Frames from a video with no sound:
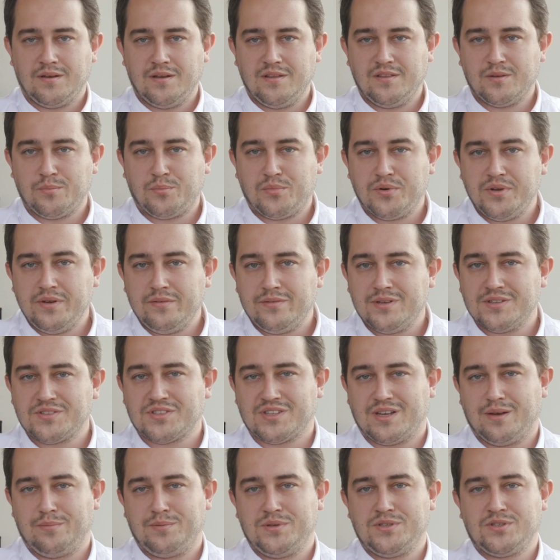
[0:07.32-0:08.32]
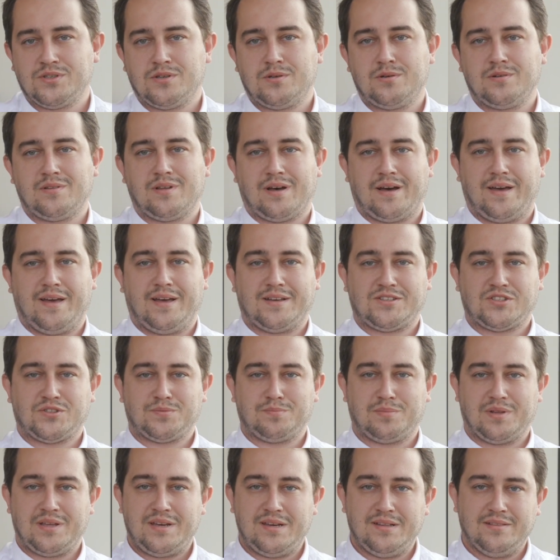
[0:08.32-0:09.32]
In the previous episode, I
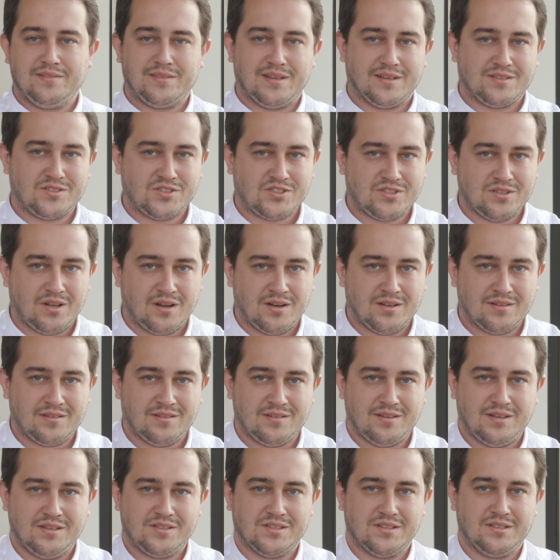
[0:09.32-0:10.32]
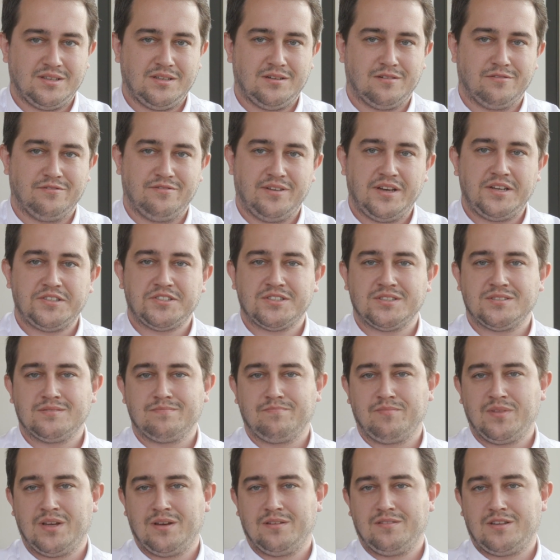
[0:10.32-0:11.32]
explained that Solid is an
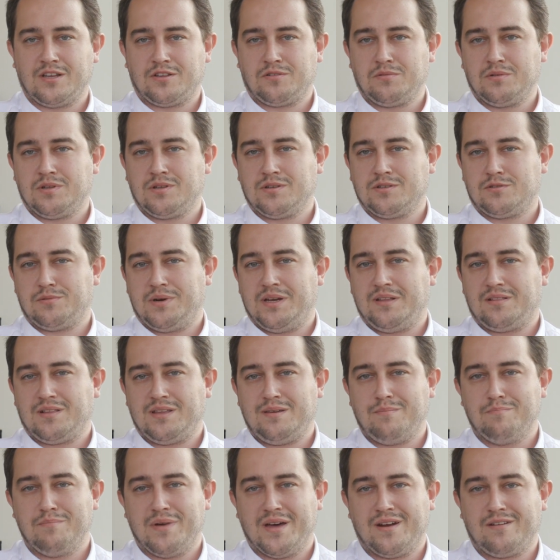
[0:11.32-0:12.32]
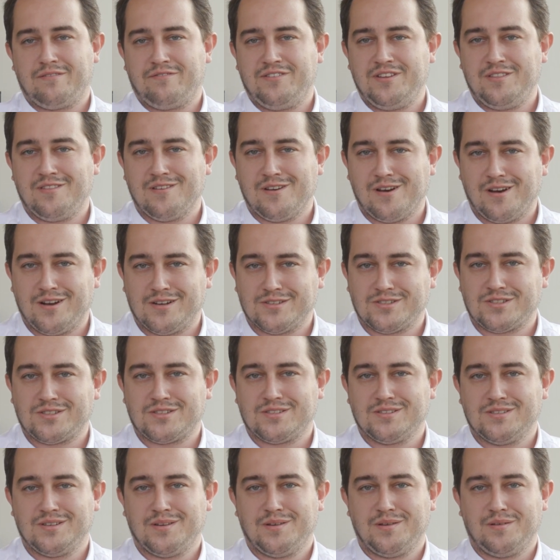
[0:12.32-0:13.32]
innovation that will greatly benefit
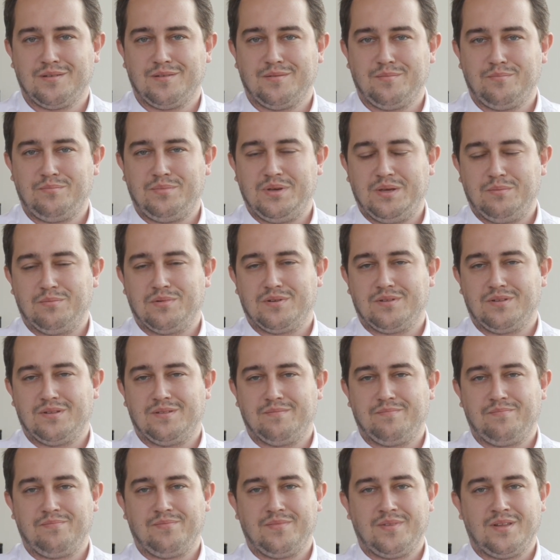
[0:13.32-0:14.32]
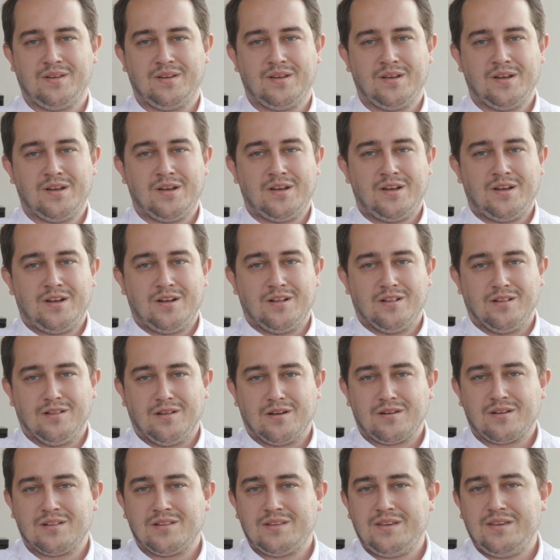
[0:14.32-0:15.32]
us, people.
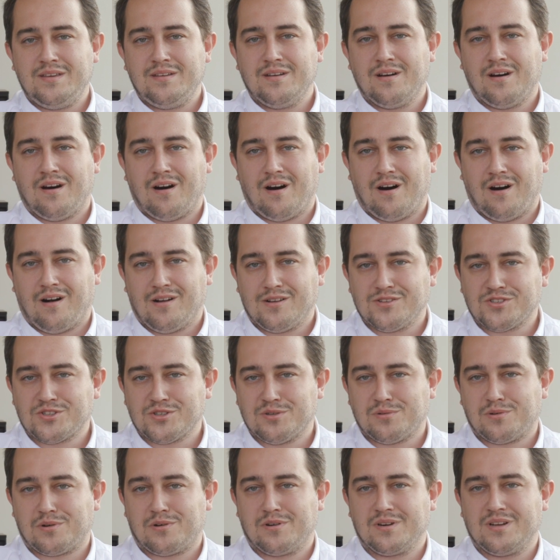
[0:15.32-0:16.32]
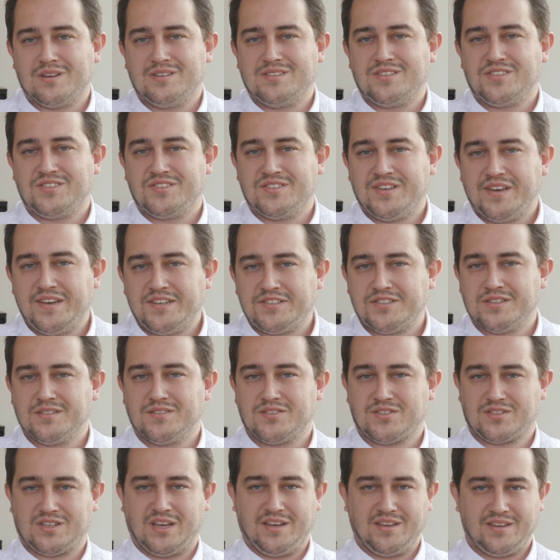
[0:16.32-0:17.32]
Luckily, also
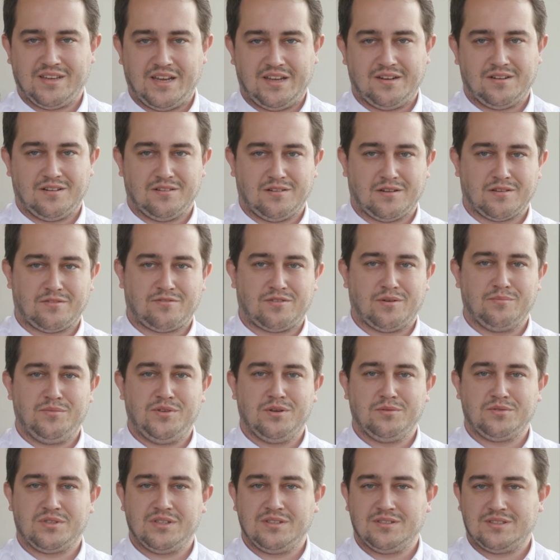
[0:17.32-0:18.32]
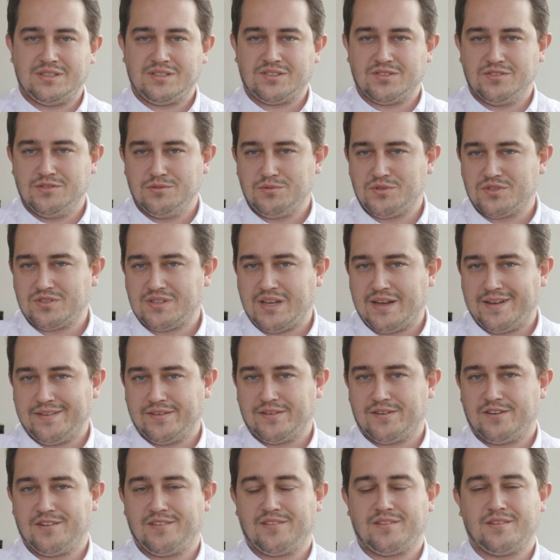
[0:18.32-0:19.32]
organizations can gain a lot from using this new
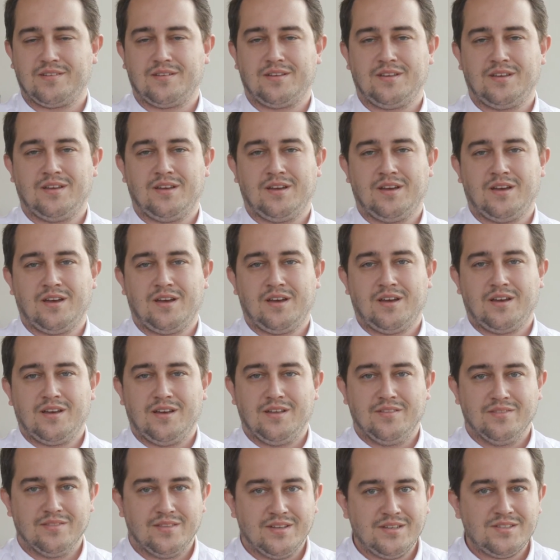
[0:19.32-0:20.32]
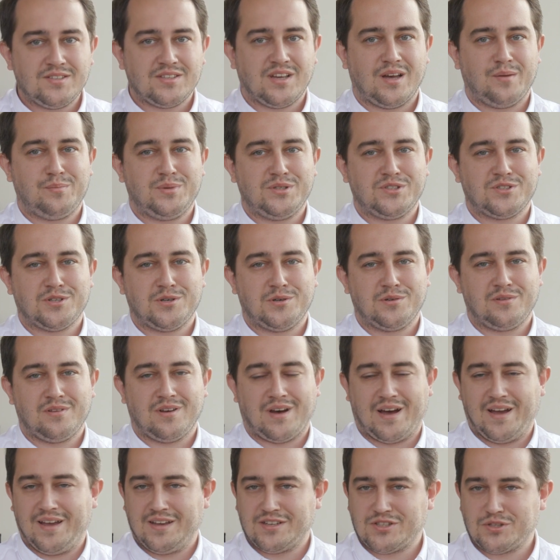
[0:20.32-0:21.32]
standard. In this episode,
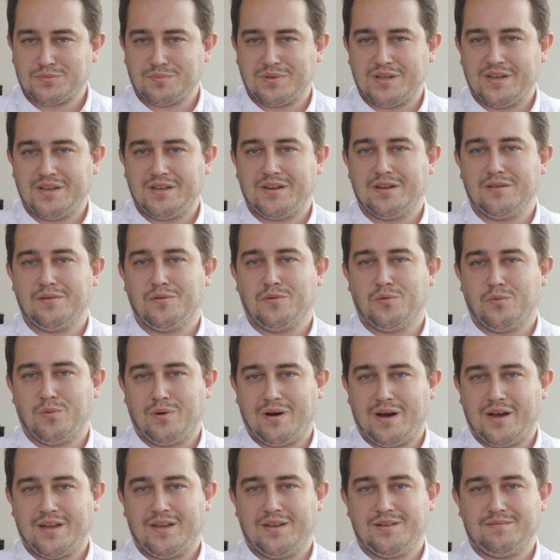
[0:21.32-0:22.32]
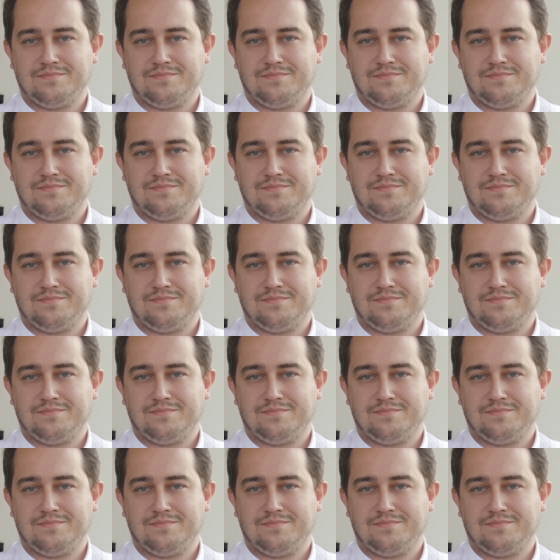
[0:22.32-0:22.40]
I explain why.